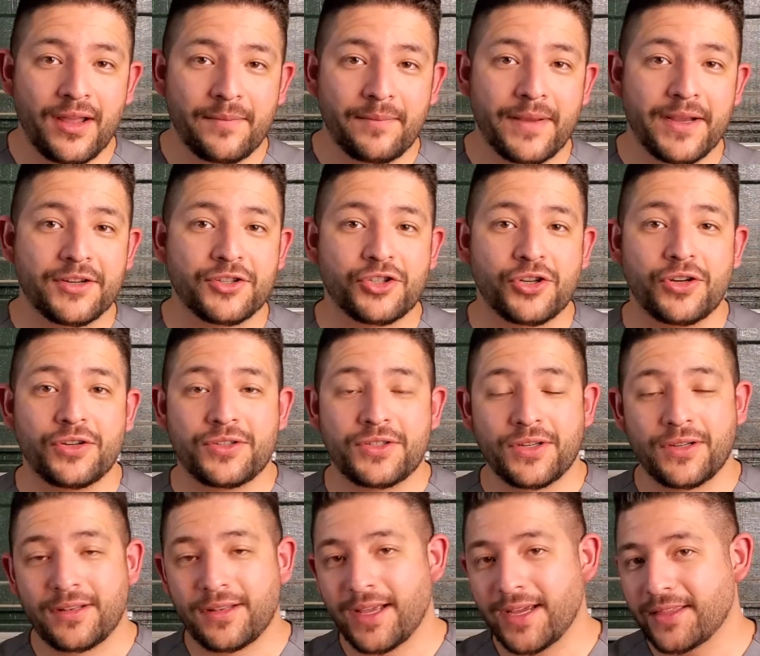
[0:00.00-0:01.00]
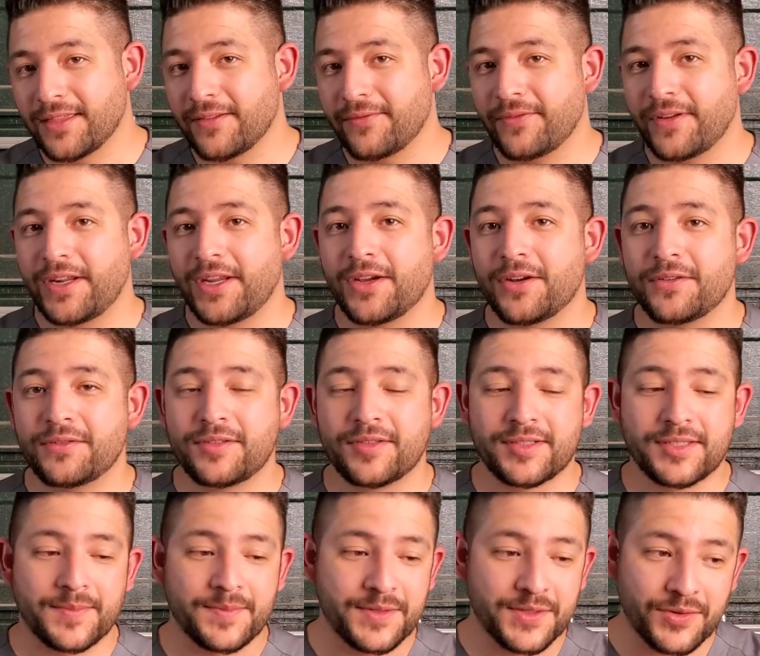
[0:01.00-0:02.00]
Make sure to like the video, to
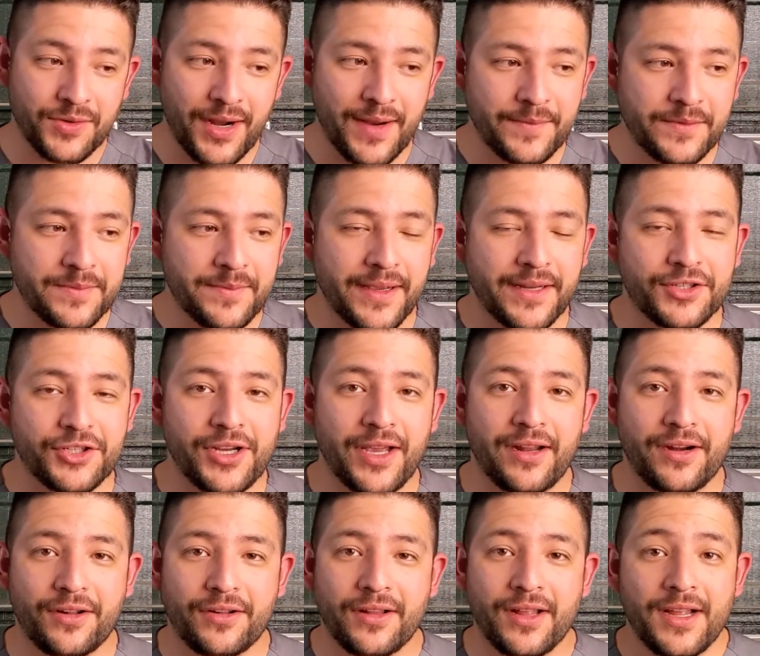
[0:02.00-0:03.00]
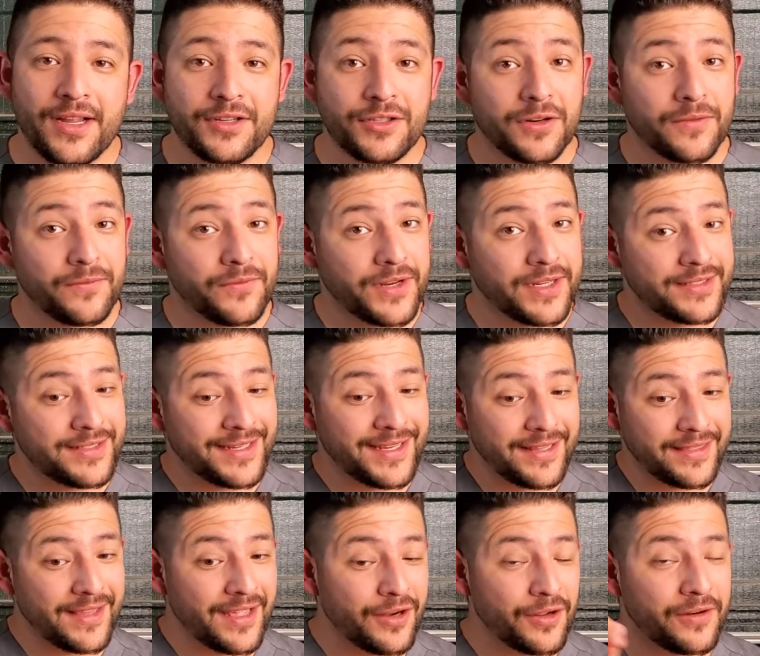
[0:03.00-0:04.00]
subscribe to my channel. Don't forget to
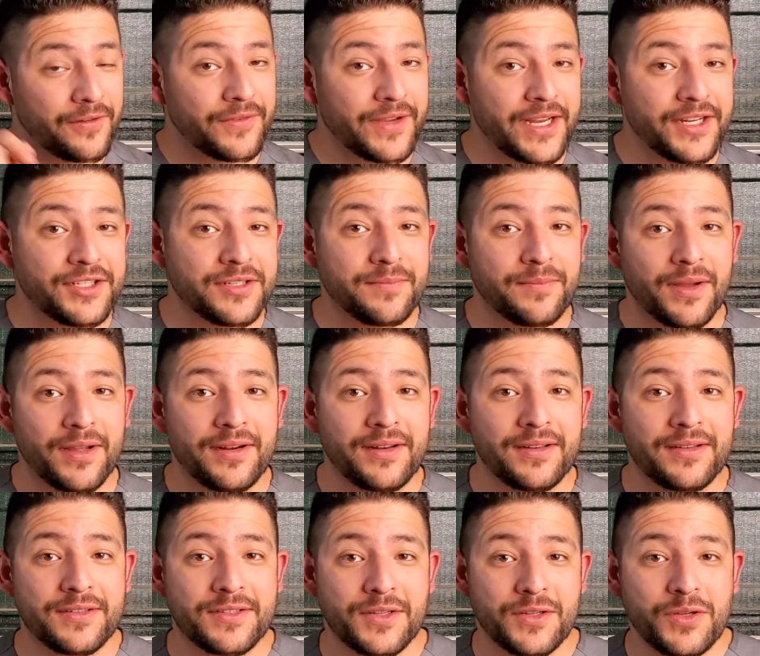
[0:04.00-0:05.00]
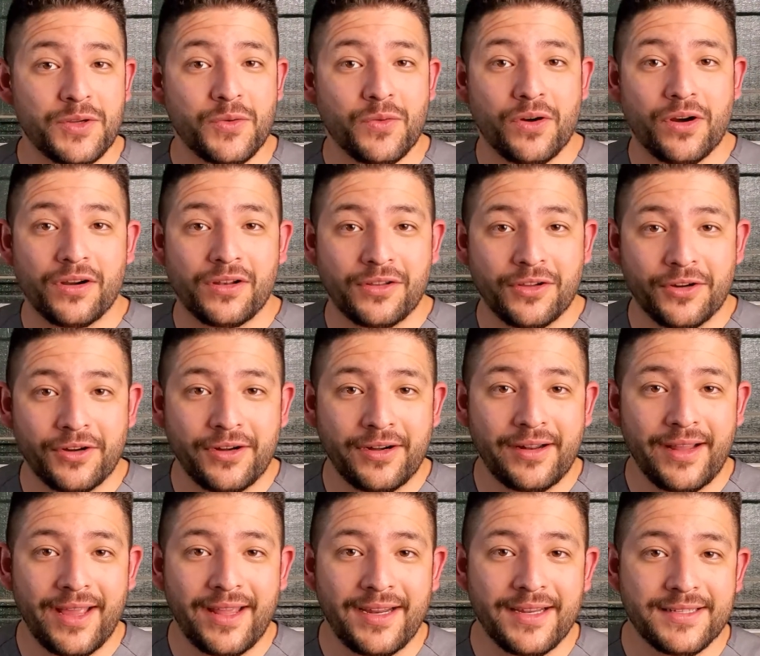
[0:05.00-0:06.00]
hit that notification button so you are
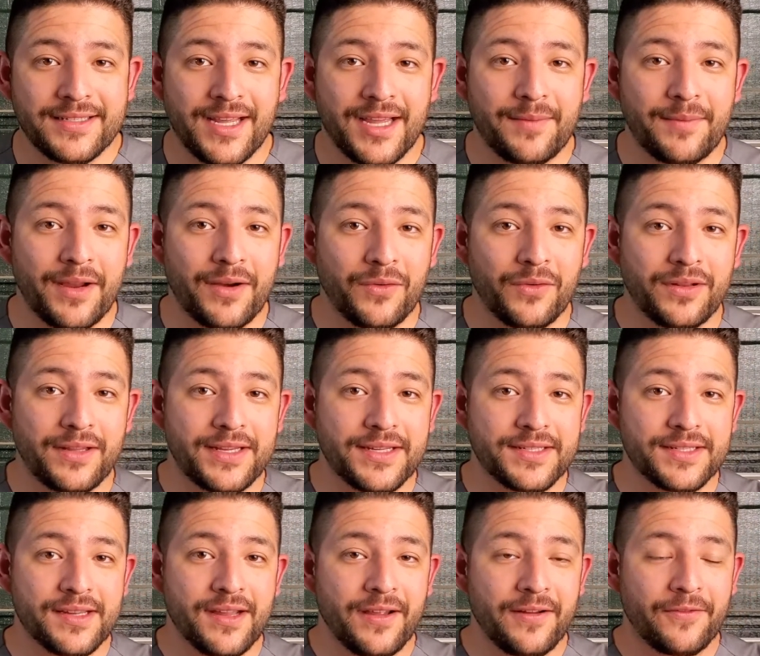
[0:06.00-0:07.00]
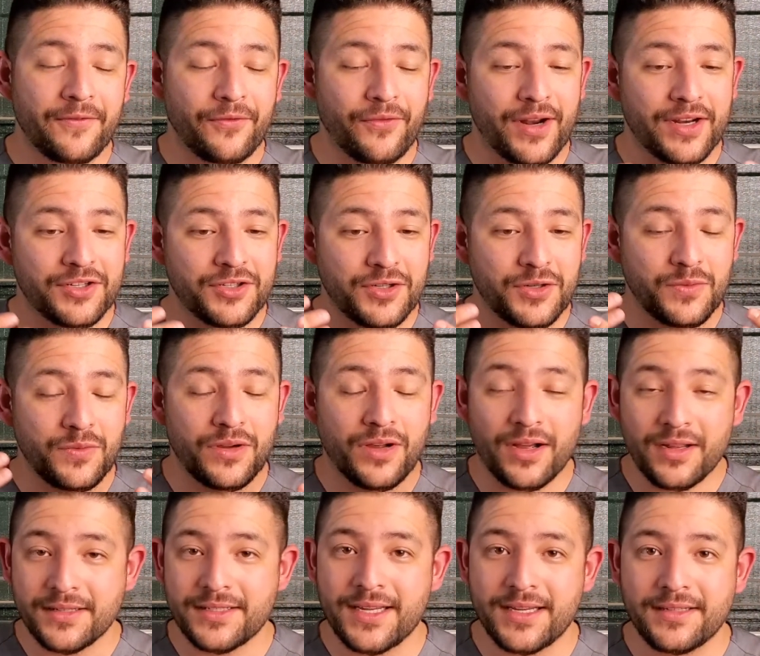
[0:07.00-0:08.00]
alerted anytime I release fresh new
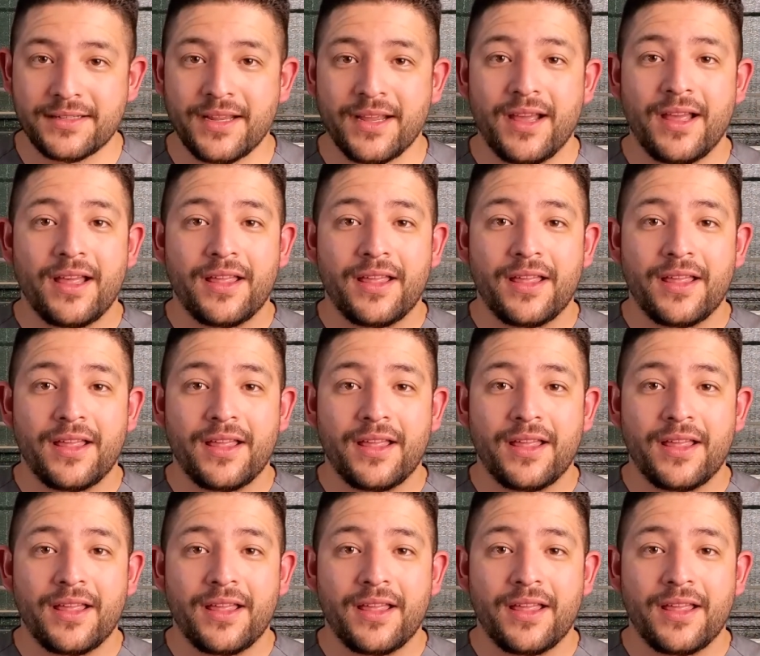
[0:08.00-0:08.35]
content.